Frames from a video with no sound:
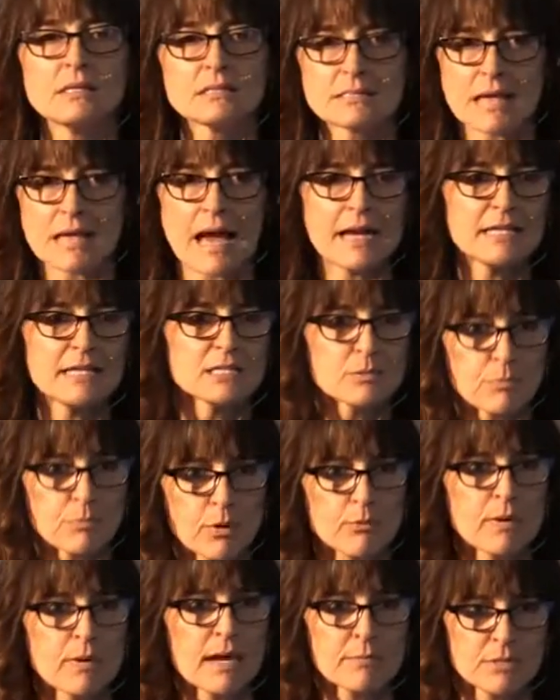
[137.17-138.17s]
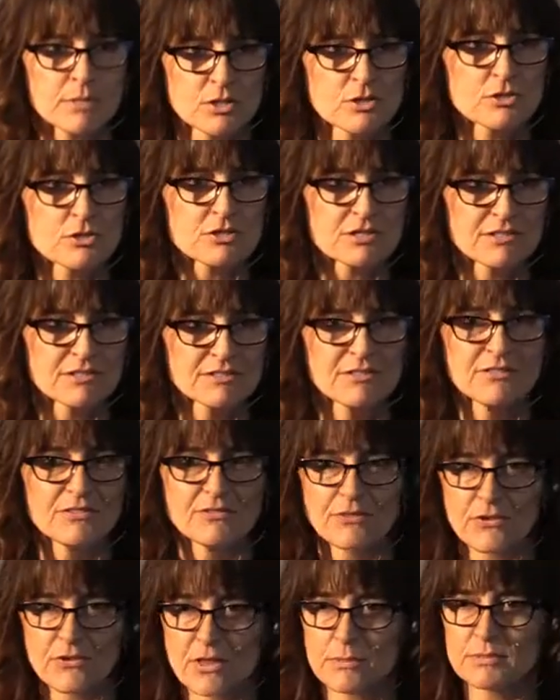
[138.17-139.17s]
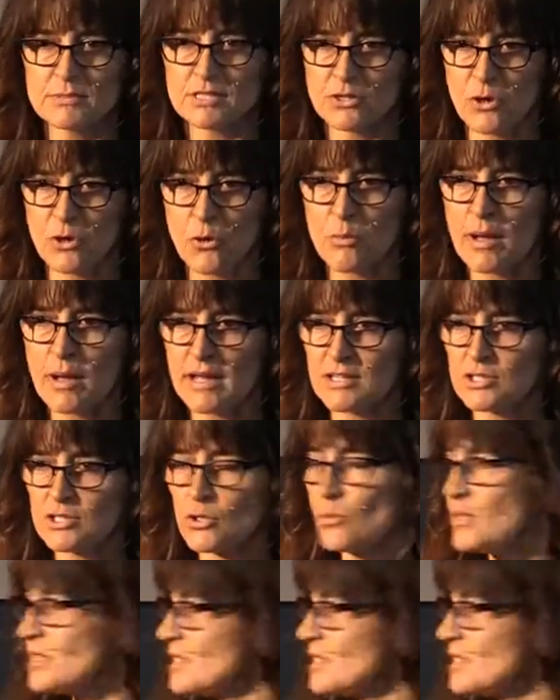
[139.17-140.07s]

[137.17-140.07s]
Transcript: size parameters for them to go by, so